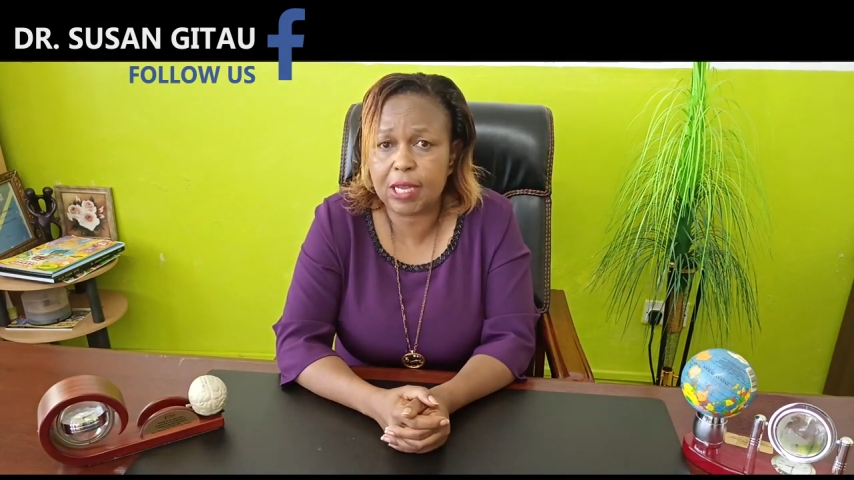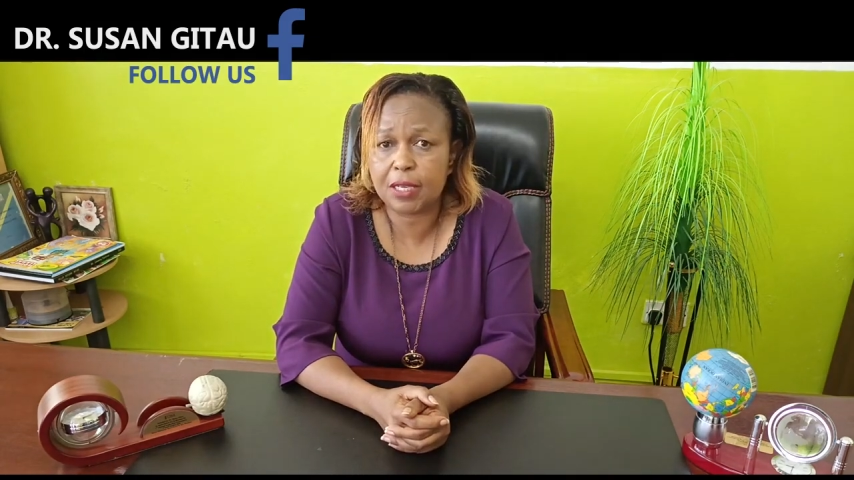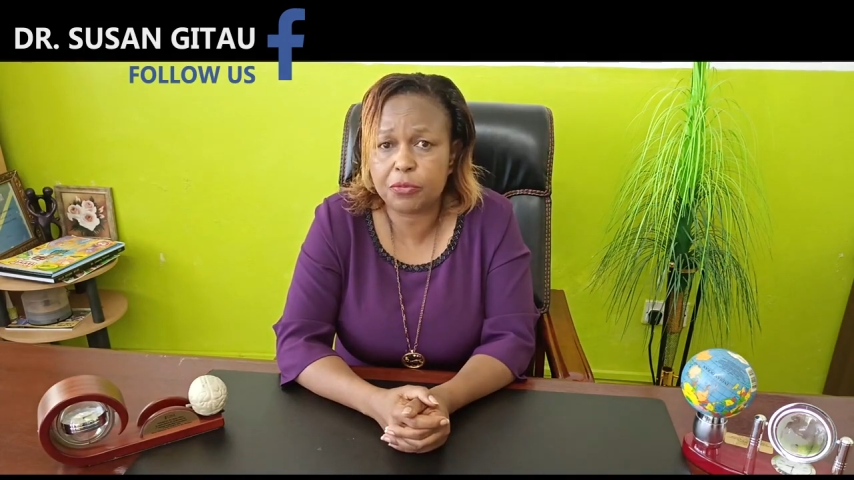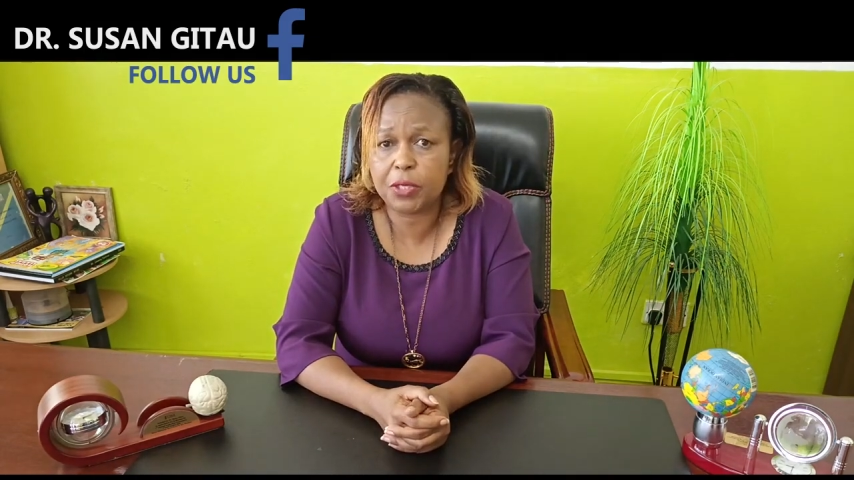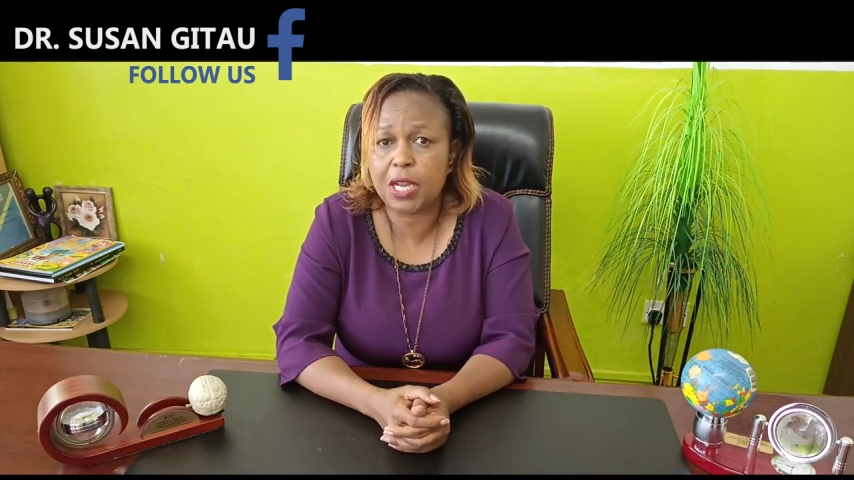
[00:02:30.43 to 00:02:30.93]

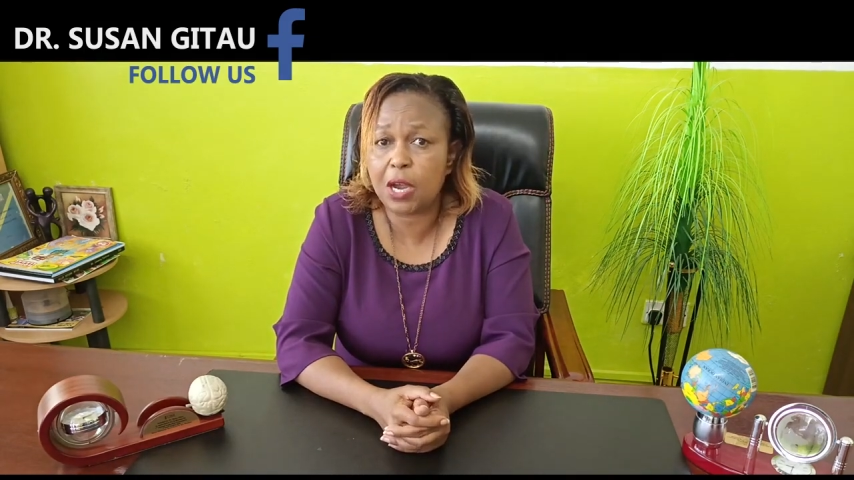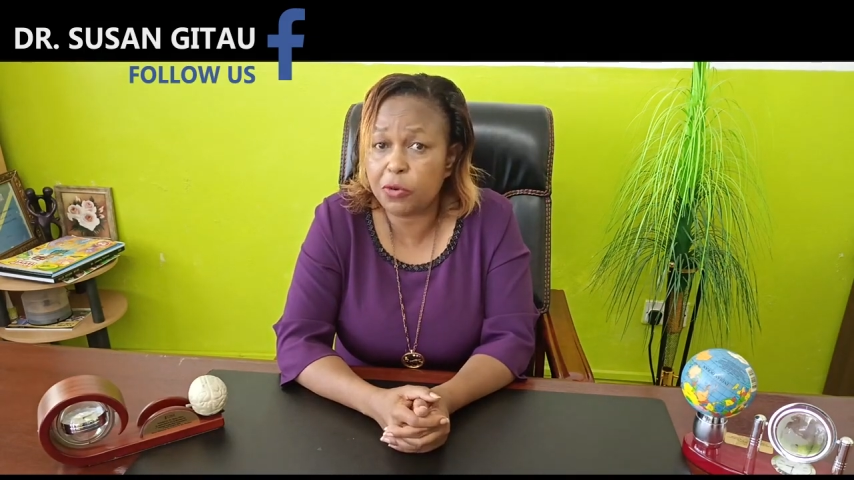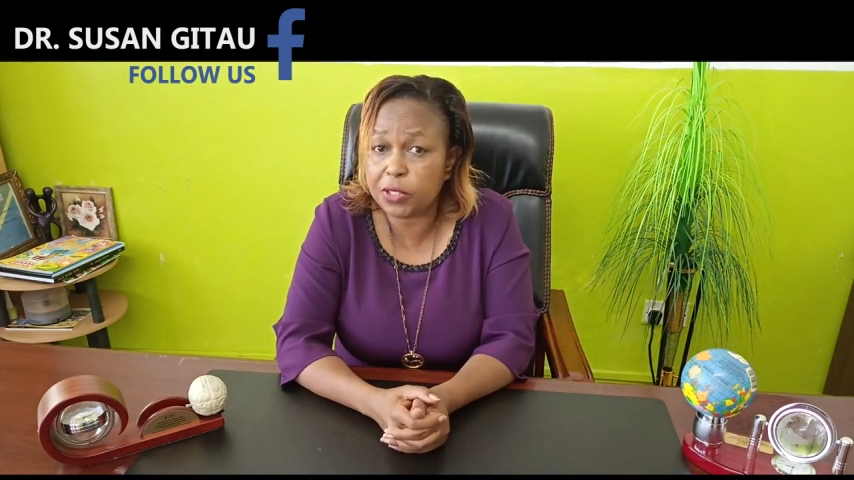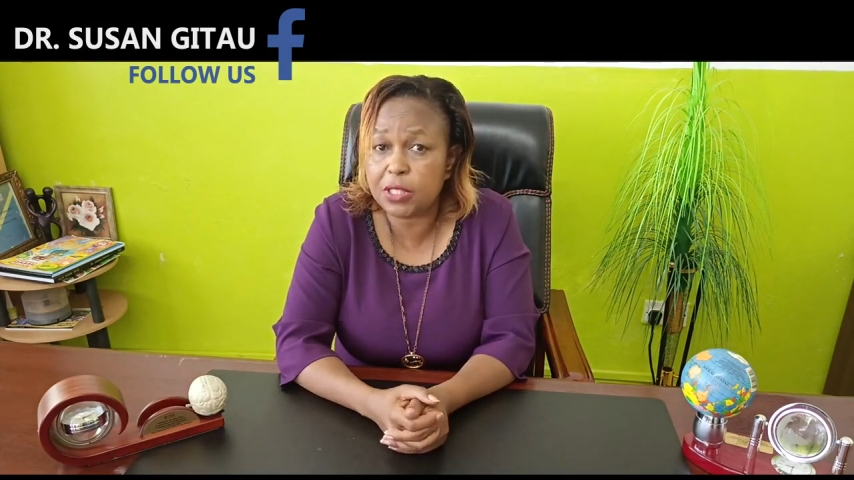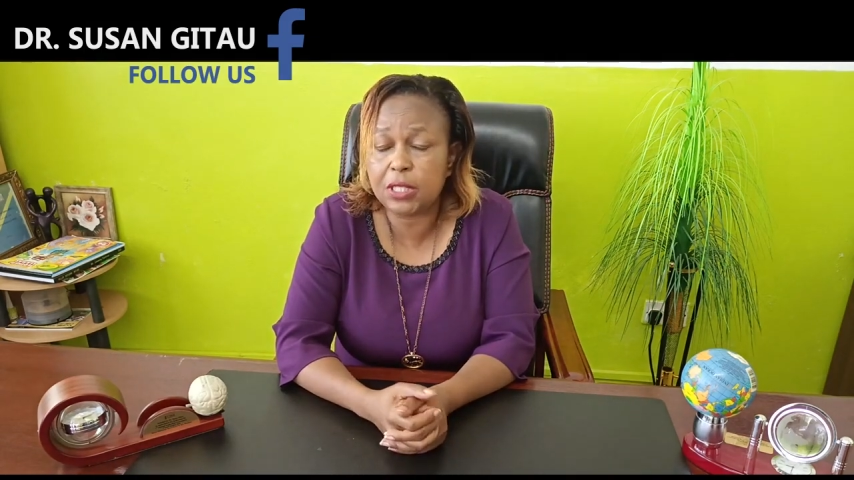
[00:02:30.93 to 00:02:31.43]
that when
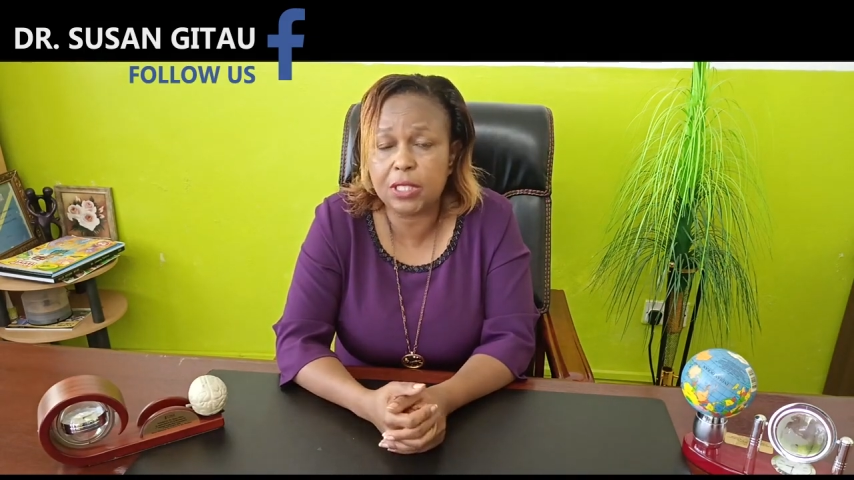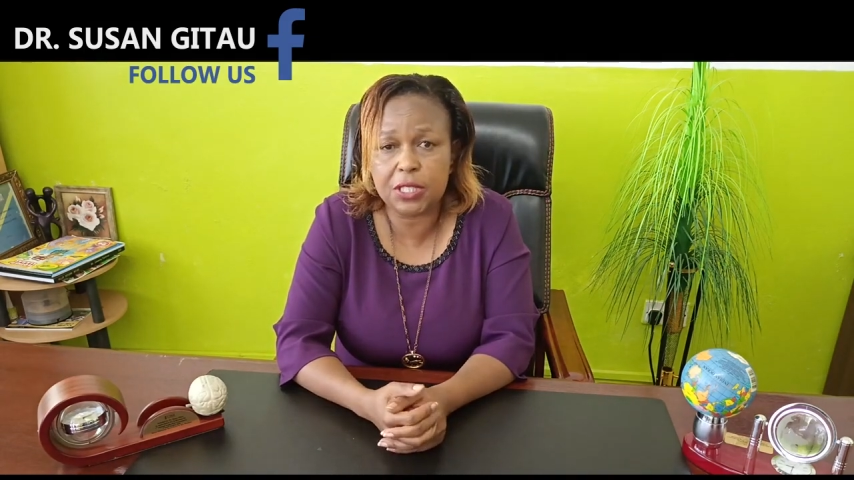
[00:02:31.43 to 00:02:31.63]
I was still